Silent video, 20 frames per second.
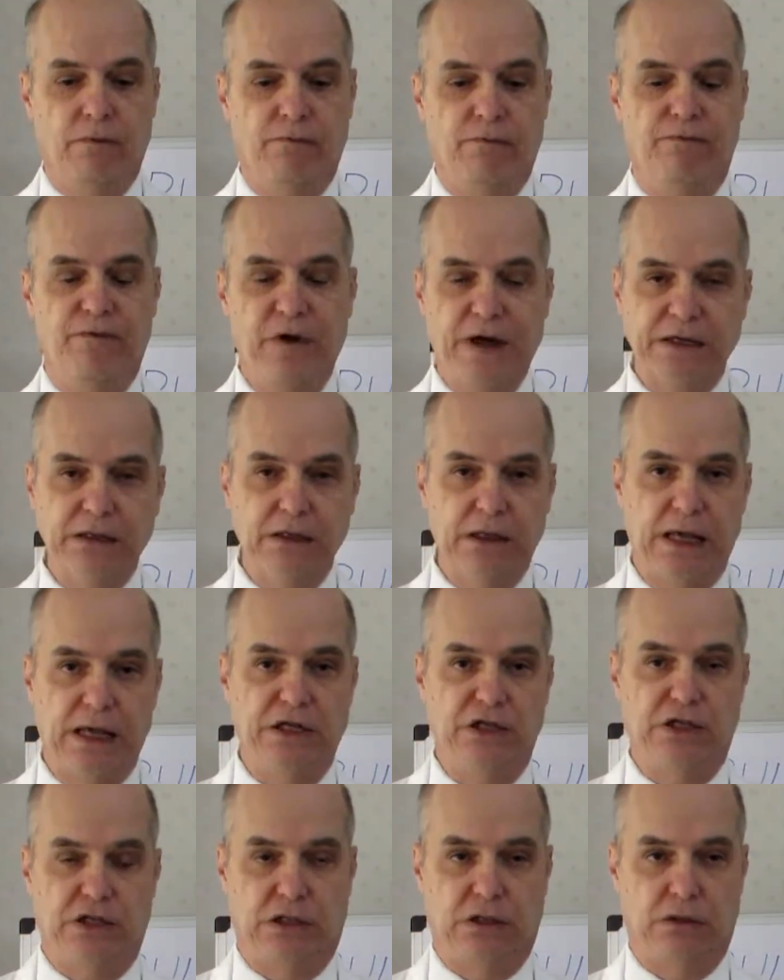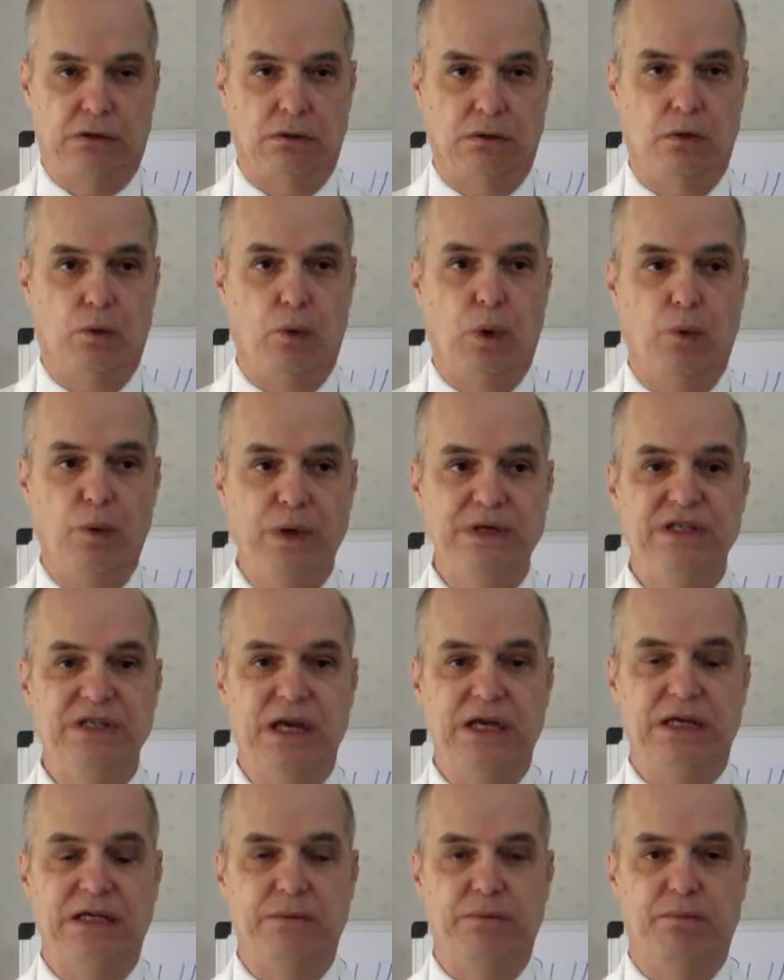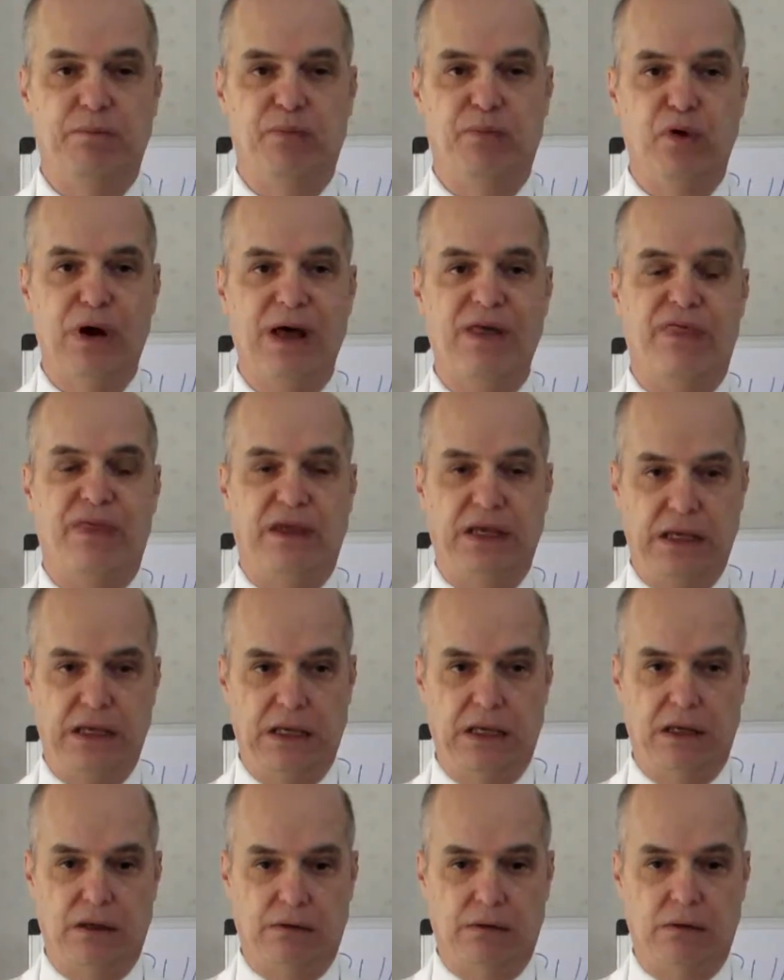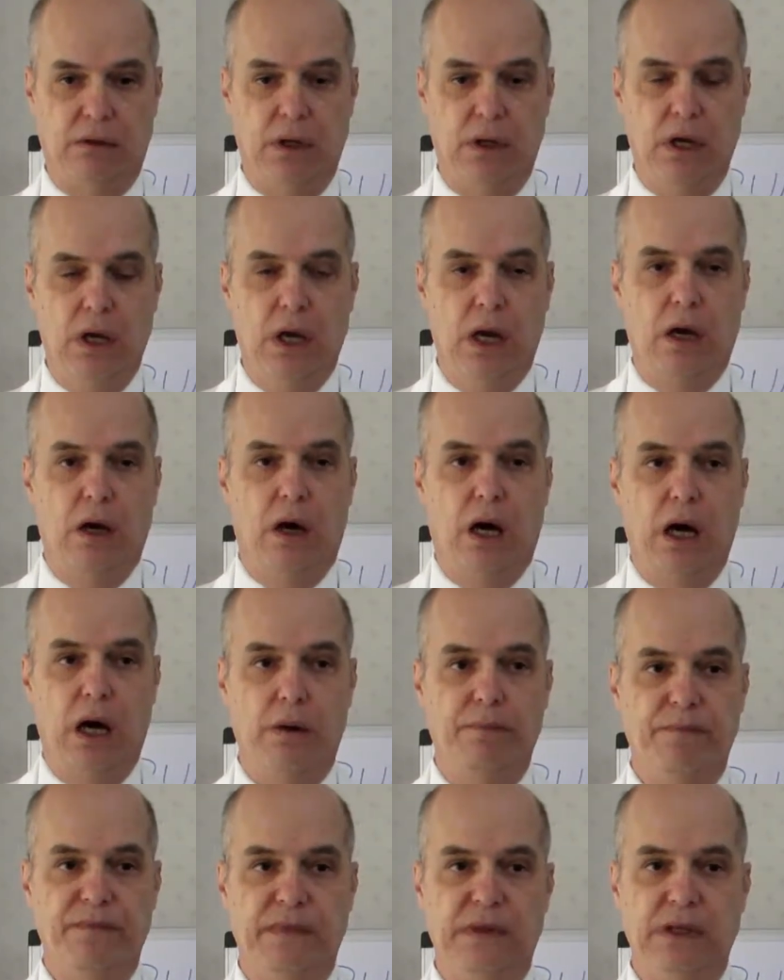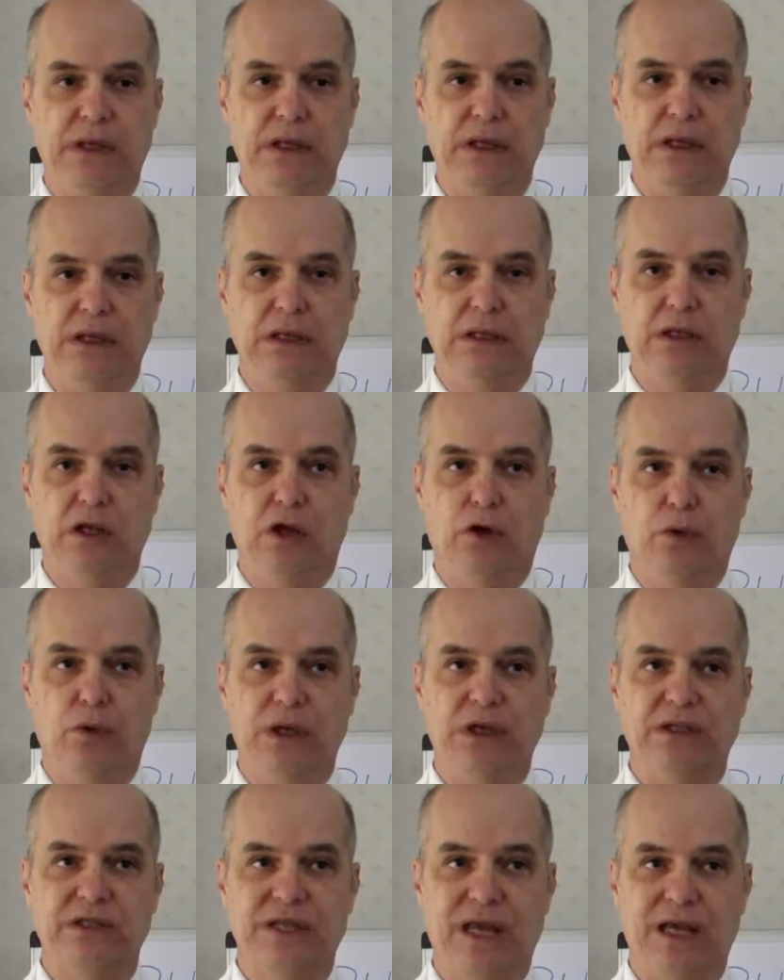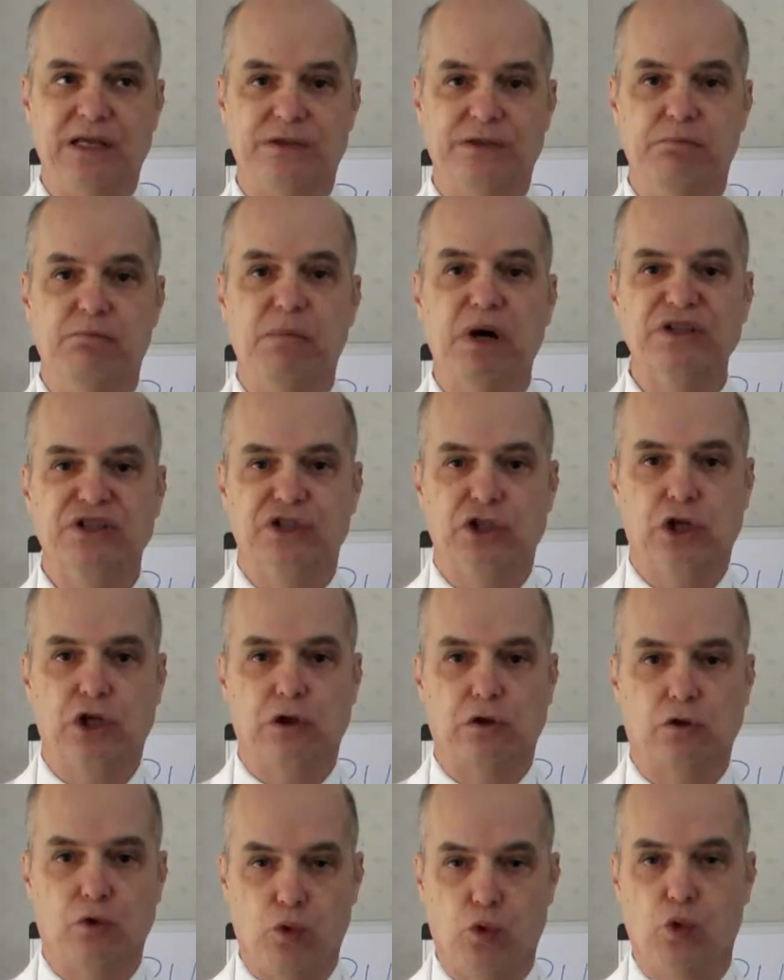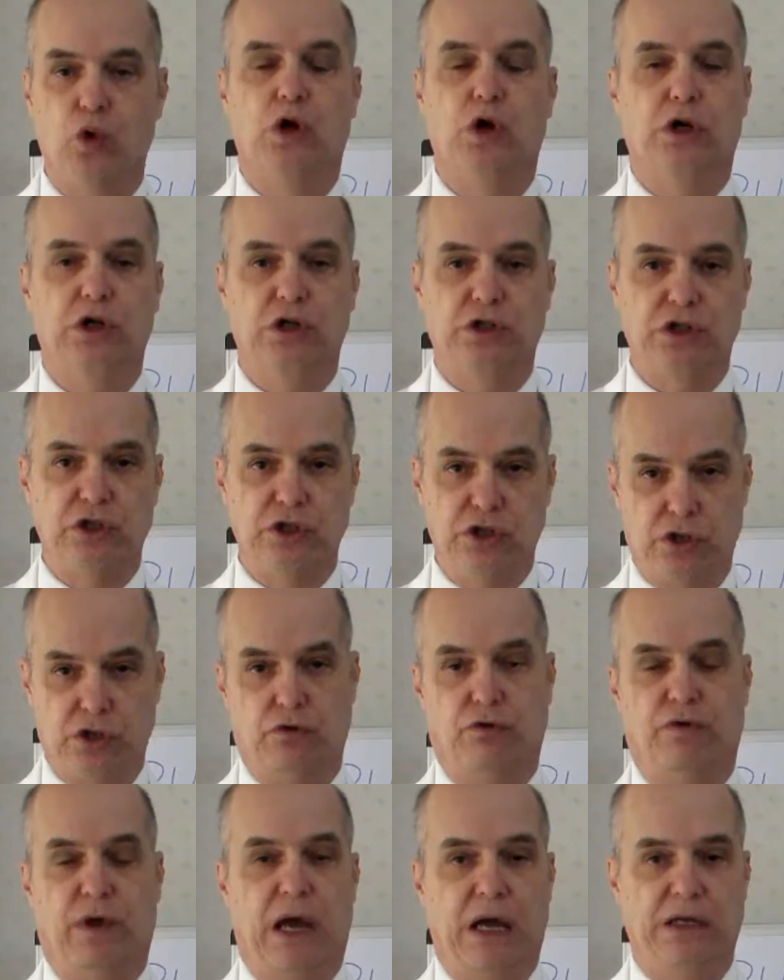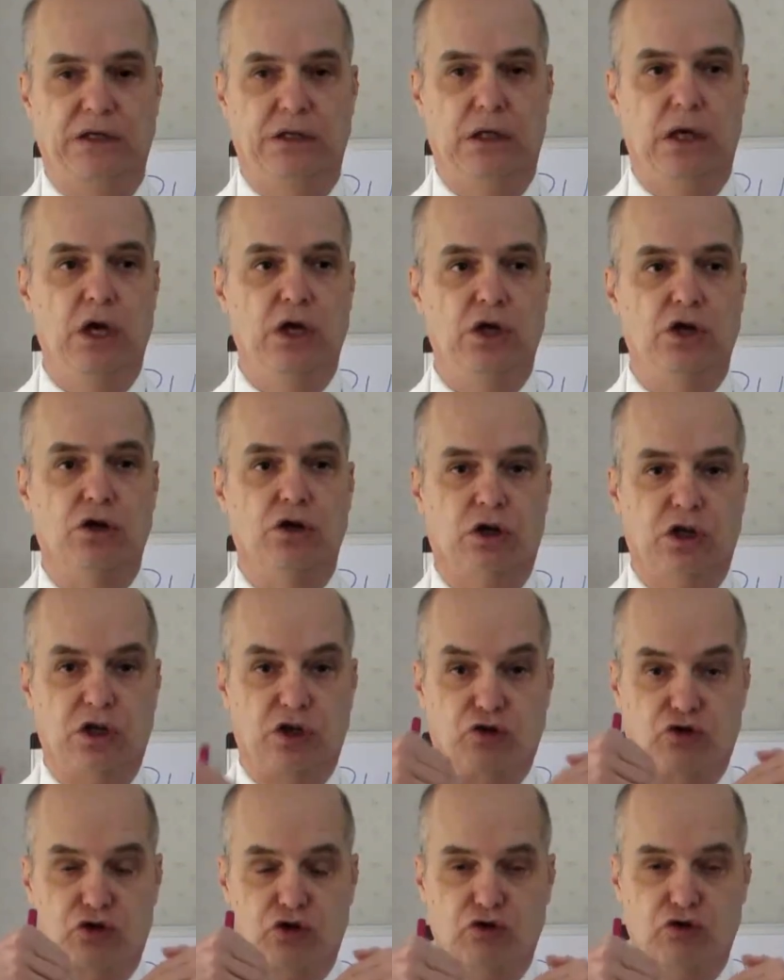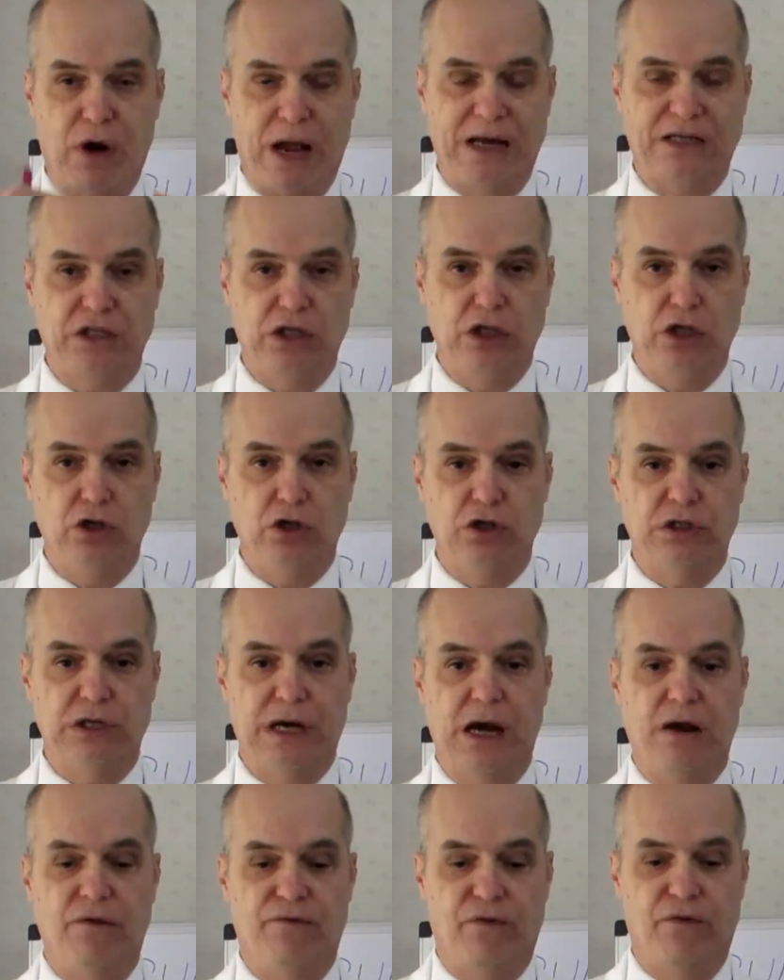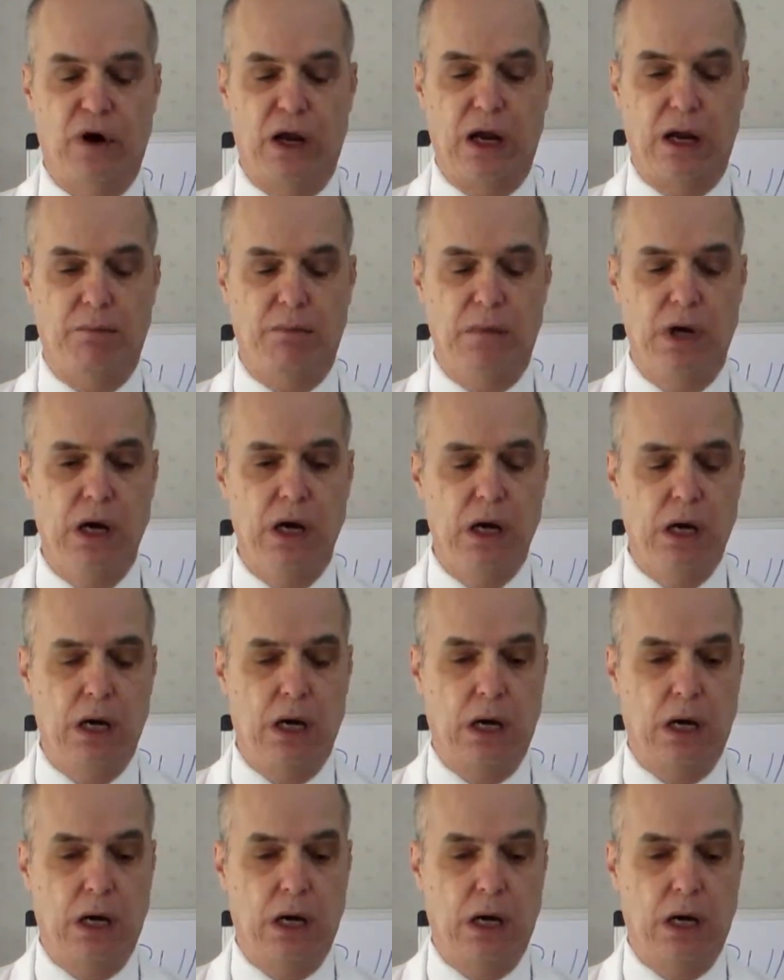Ventilation, when we take a breath in, it takes muscular work to do that. You're contracting your diaphragm.